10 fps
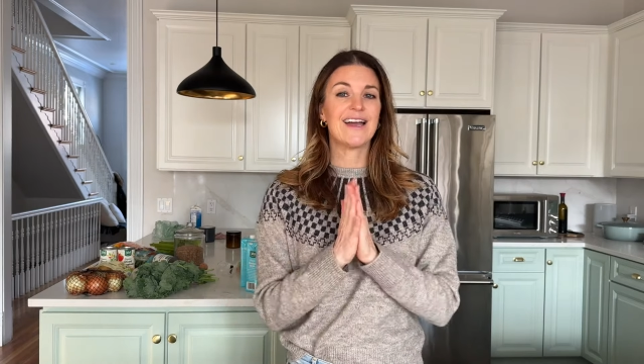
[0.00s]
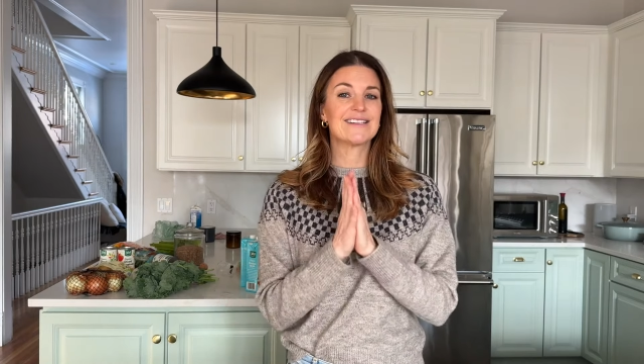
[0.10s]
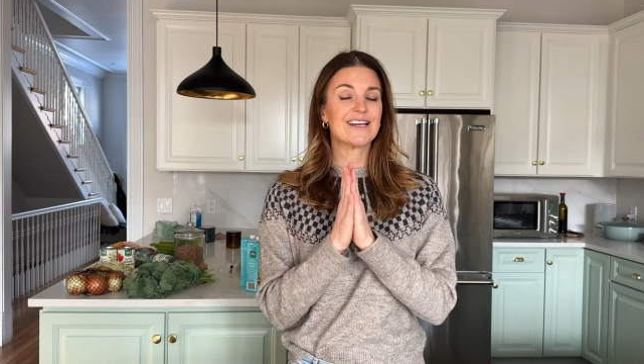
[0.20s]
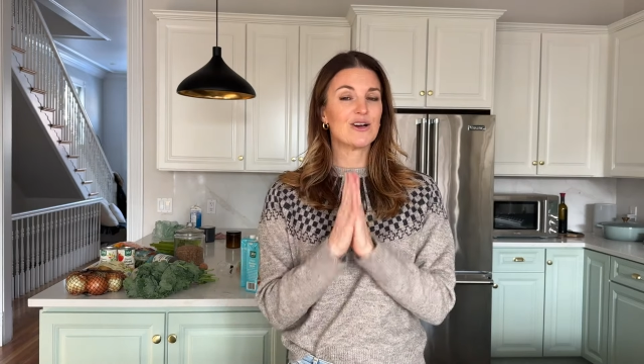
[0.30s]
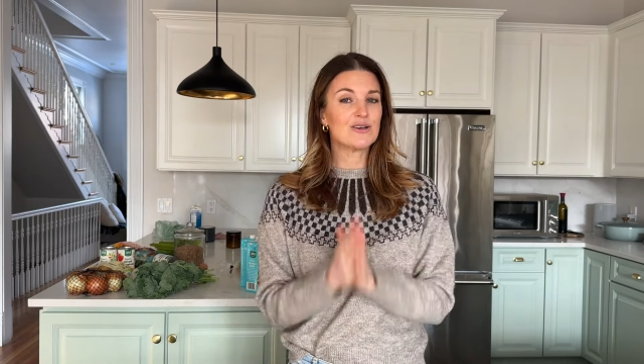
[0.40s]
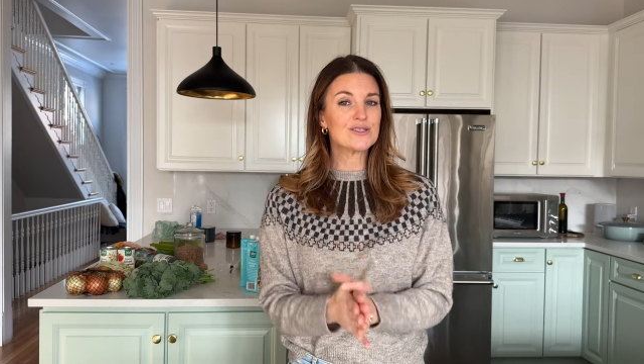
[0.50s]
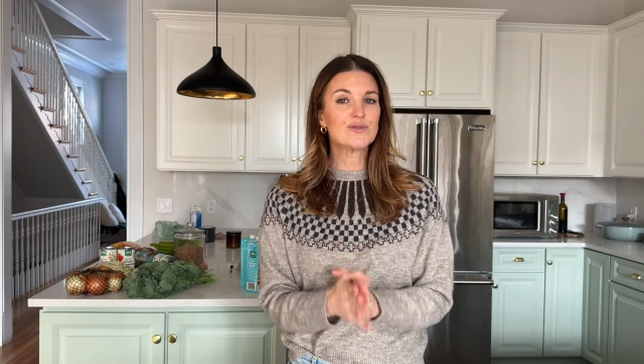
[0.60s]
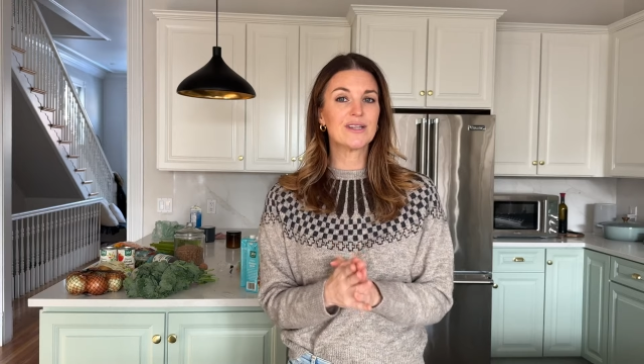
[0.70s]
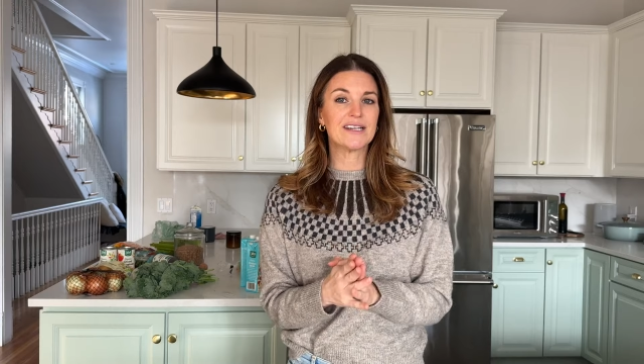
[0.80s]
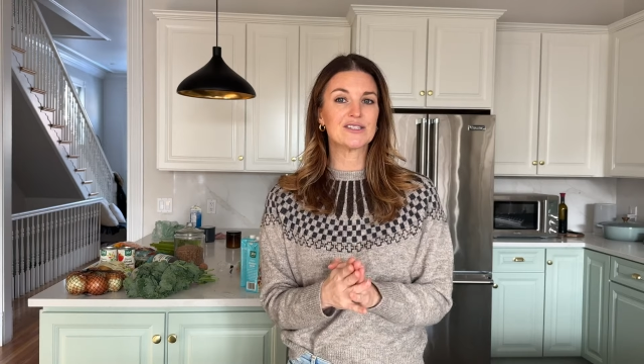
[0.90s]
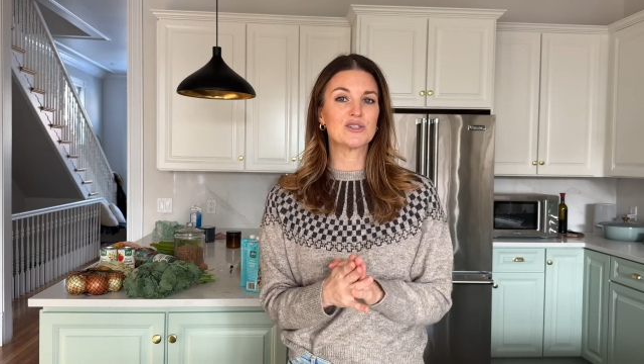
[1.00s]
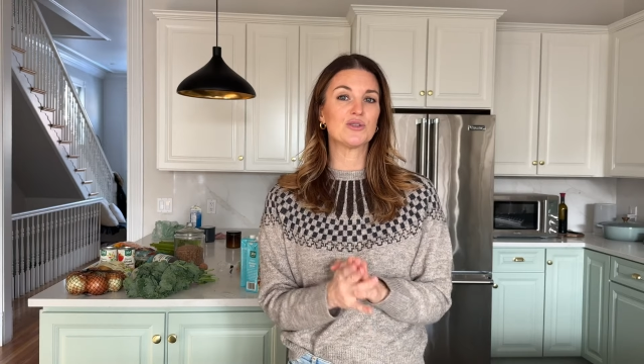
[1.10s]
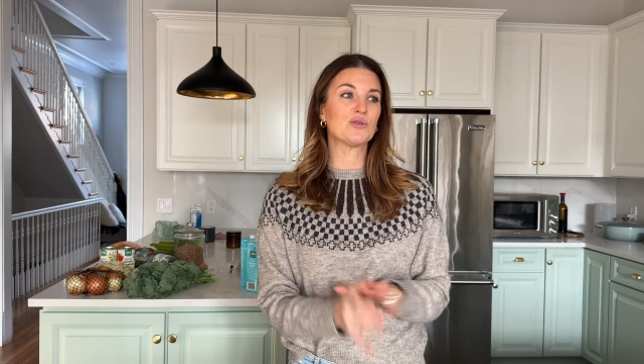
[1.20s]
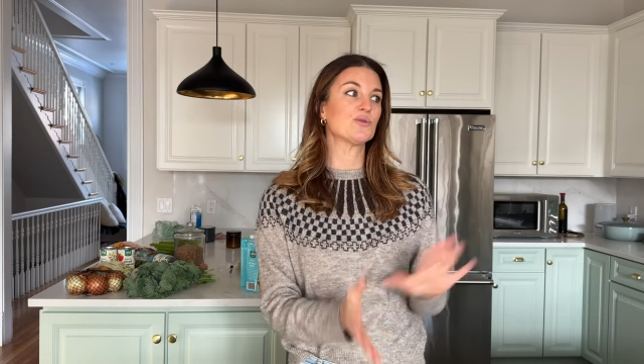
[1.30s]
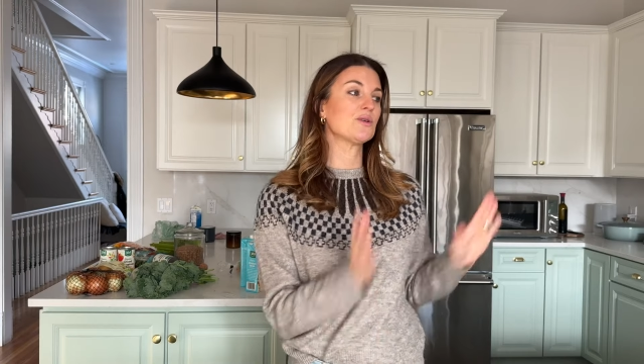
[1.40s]
and I also like
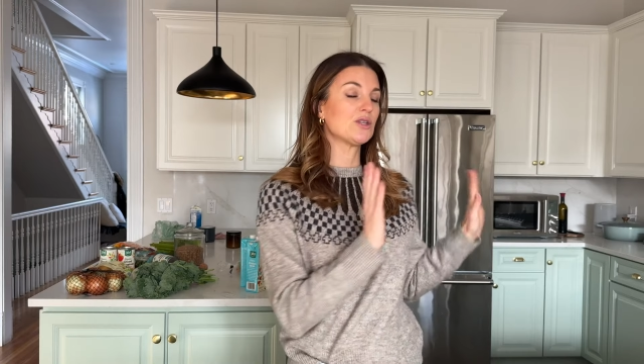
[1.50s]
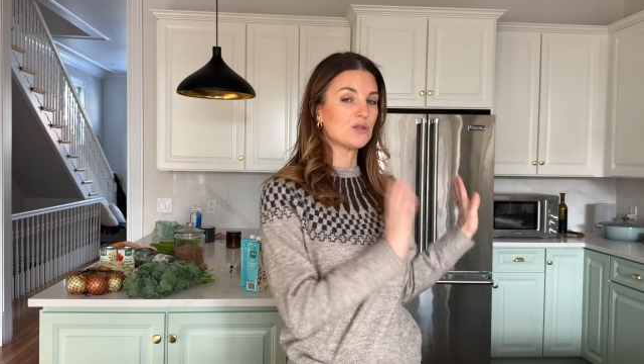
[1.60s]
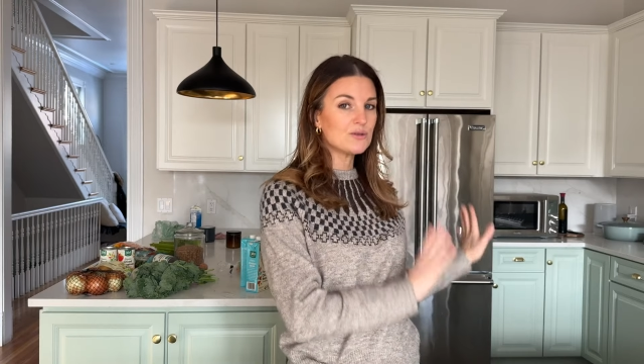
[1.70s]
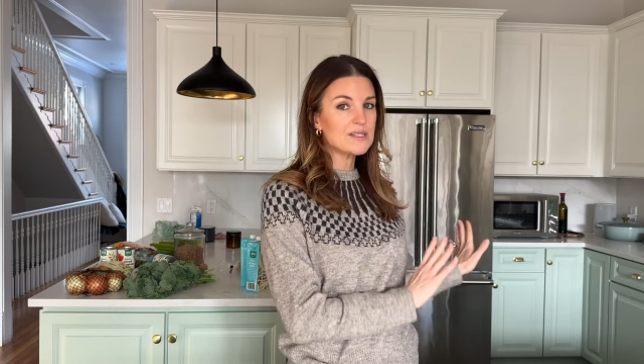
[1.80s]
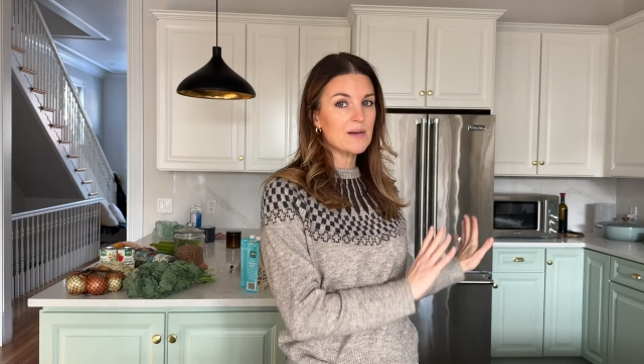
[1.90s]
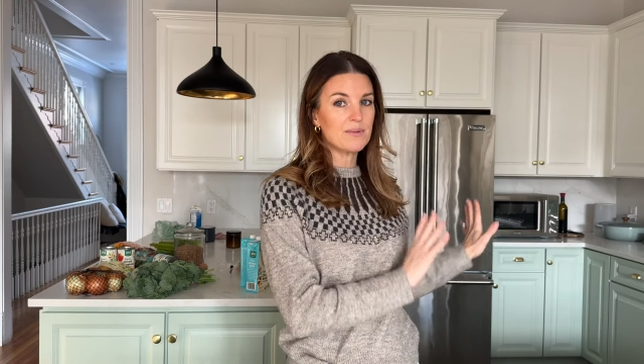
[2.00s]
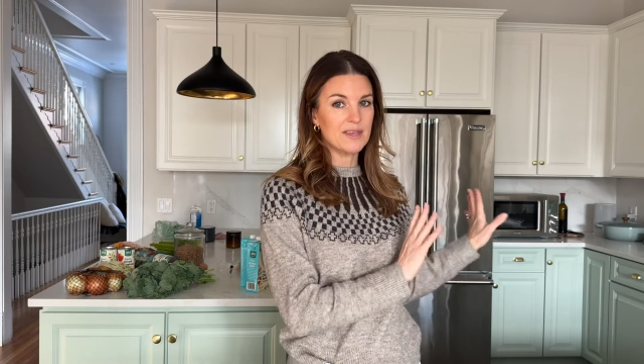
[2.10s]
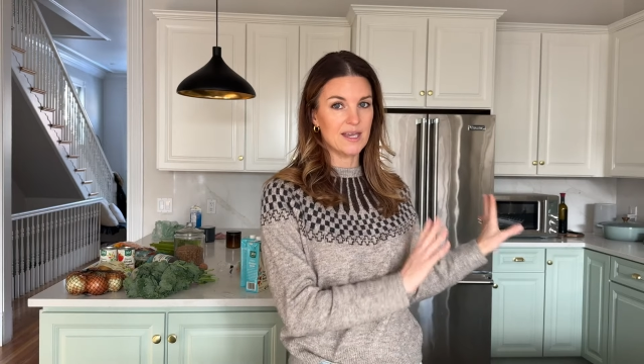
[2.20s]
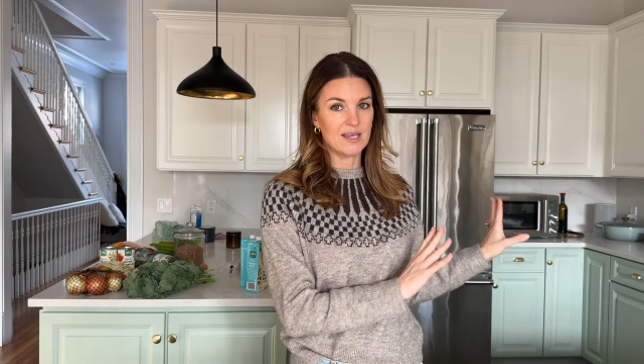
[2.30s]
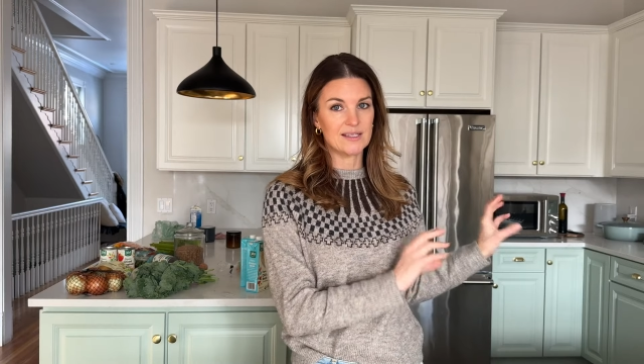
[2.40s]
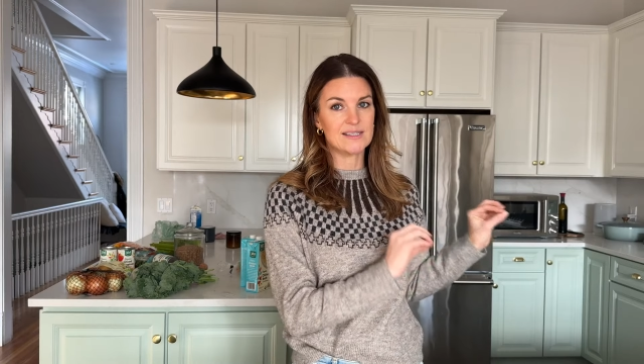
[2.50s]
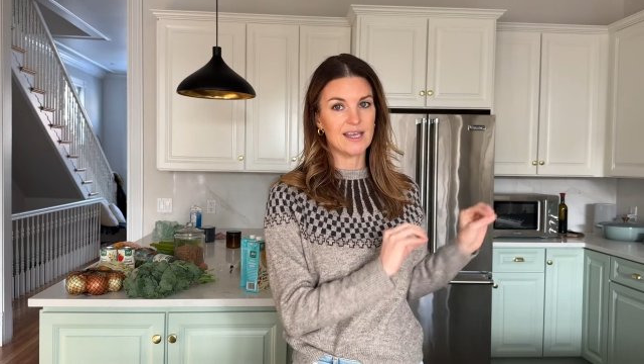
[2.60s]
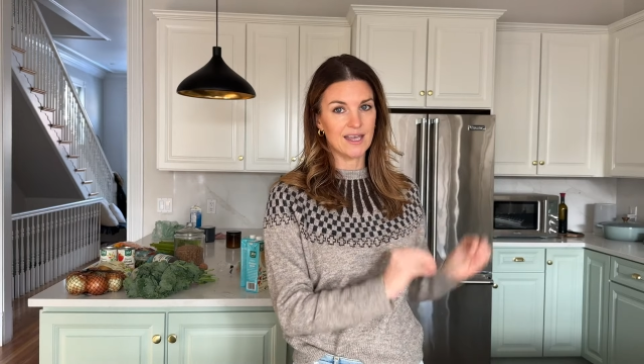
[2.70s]
to use up things